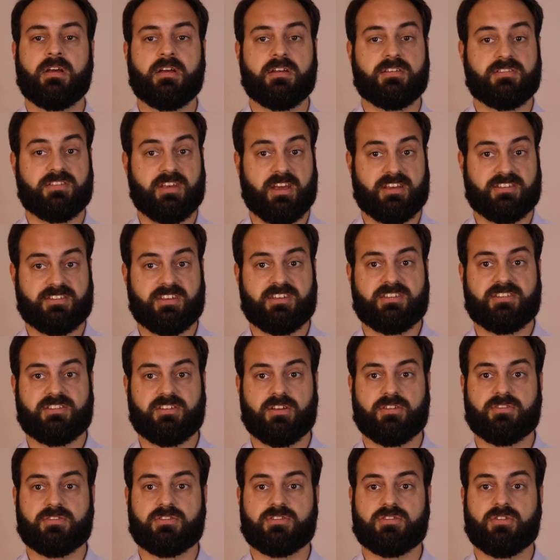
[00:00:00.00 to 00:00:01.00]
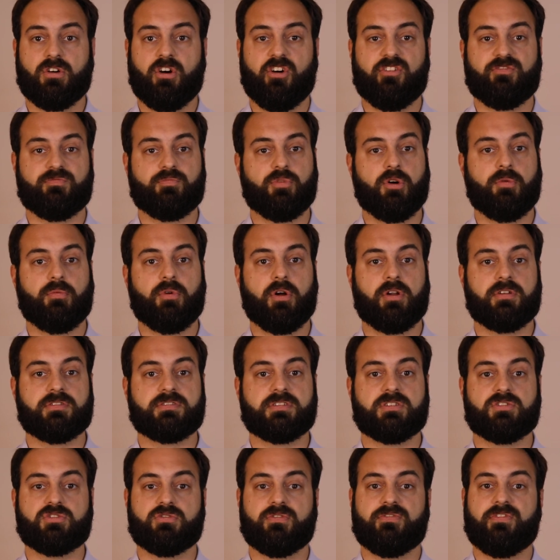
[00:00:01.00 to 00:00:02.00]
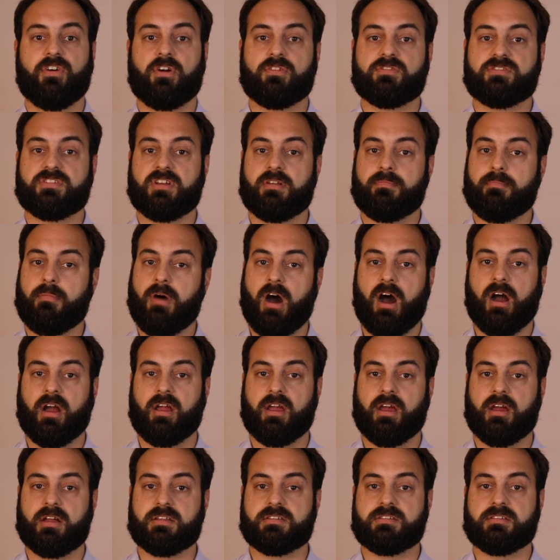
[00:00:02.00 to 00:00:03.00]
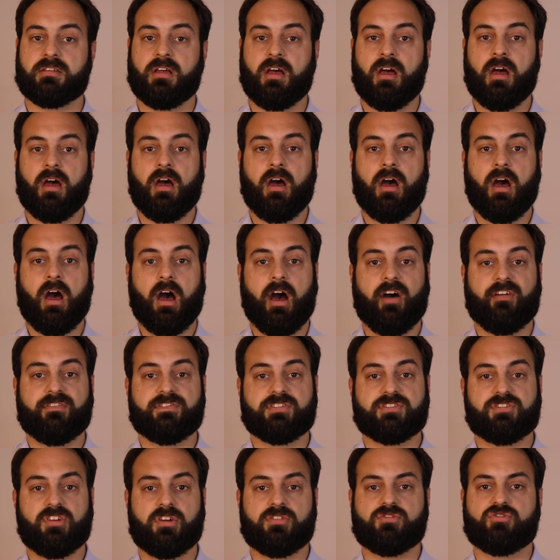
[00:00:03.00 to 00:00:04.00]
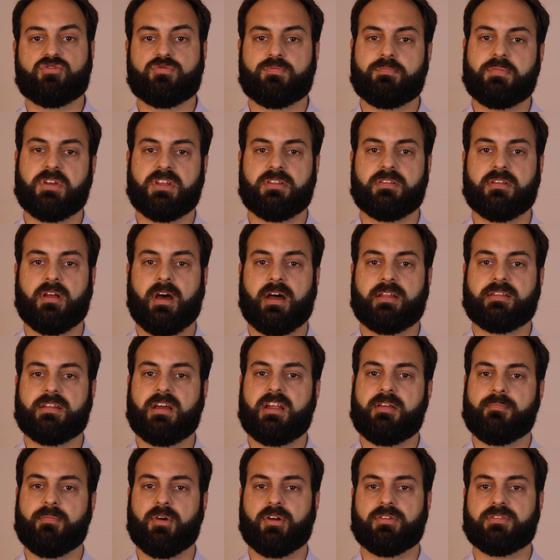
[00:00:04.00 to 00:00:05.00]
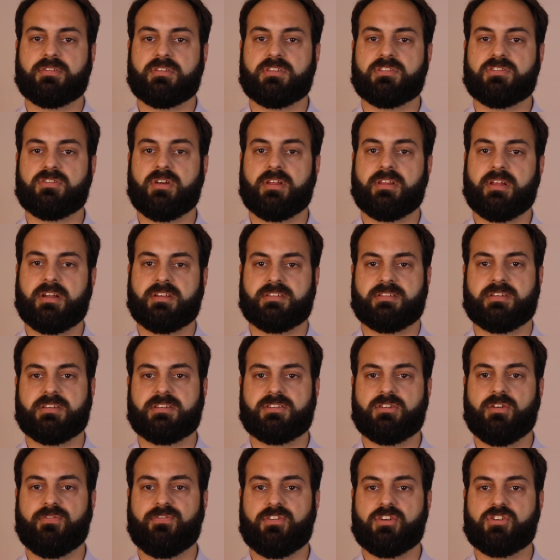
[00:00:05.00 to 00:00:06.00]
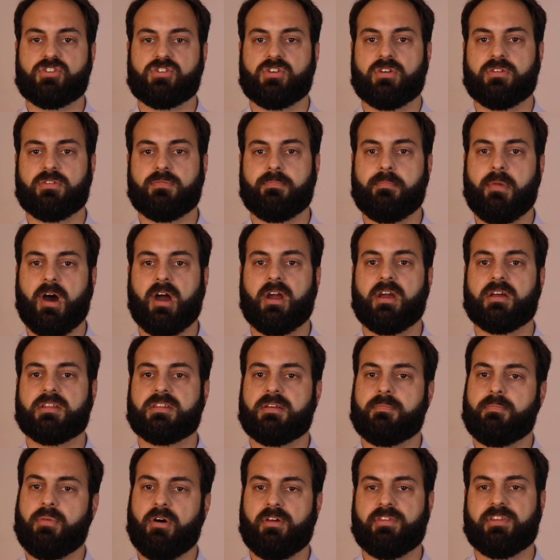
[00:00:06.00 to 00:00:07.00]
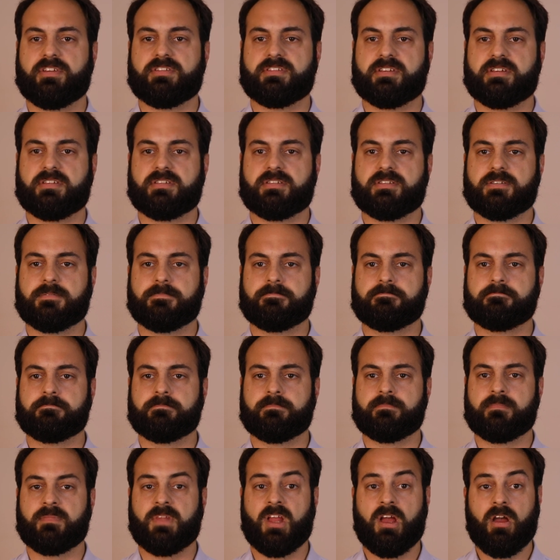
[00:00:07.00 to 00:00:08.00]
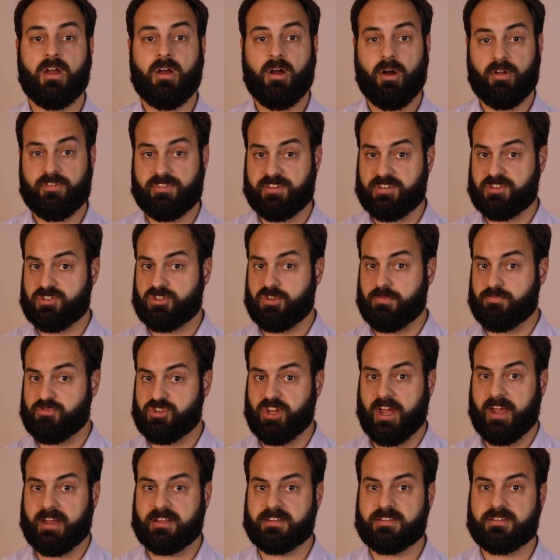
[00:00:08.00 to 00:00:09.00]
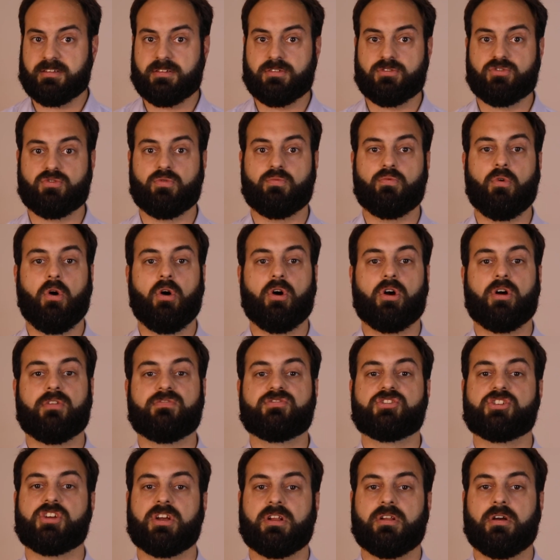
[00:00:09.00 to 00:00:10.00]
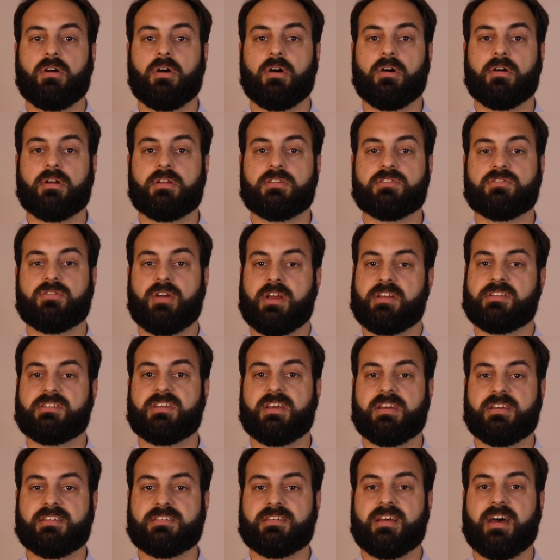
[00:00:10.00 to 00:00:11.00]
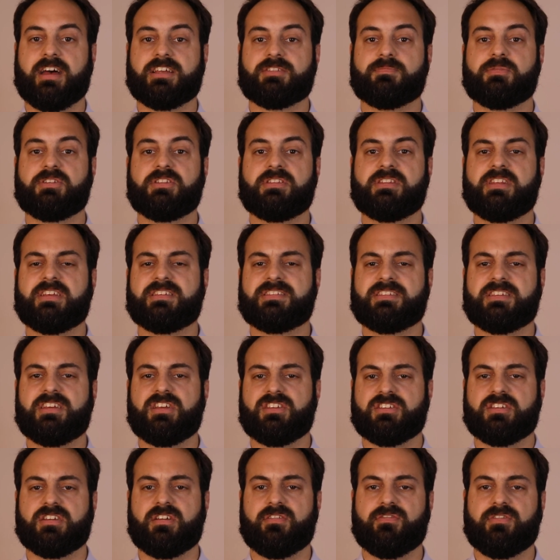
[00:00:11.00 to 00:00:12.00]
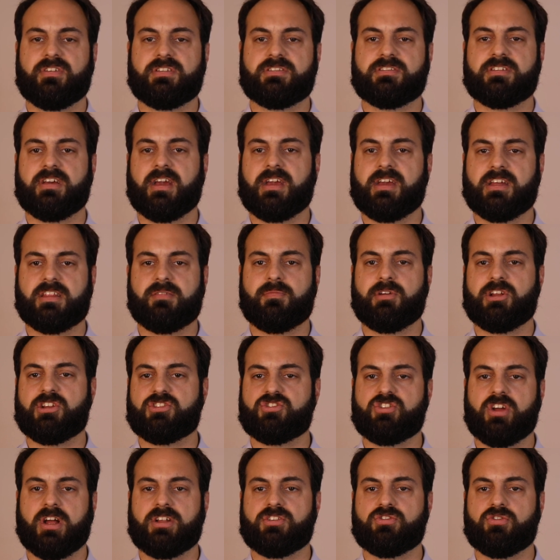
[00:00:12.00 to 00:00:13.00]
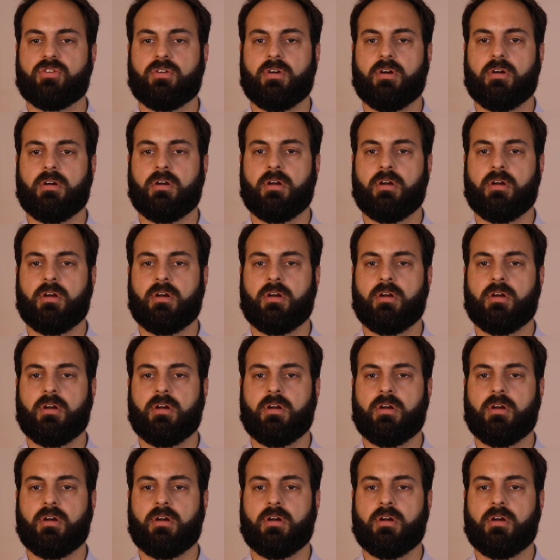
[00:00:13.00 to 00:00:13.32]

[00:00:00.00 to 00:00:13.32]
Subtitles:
The existence of bubbles in the financial markets have thus been an element in the analysis of efficient market hypothesis. On this subject, the work of Scheller in the 80s has been decisive in the academic literature.